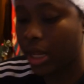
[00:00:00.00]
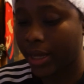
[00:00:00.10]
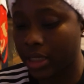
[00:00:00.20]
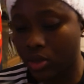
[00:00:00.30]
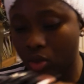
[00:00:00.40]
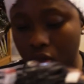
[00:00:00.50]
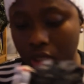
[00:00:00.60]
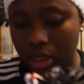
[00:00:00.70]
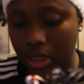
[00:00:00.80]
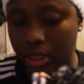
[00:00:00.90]
light
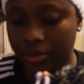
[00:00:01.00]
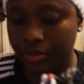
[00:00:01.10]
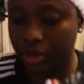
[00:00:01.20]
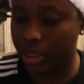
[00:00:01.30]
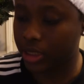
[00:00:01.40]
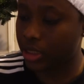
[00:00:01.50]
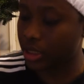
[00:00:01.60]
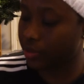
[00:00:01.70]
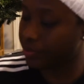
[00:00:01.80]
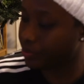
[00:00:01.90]
only. So let's
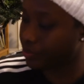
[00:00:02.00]
see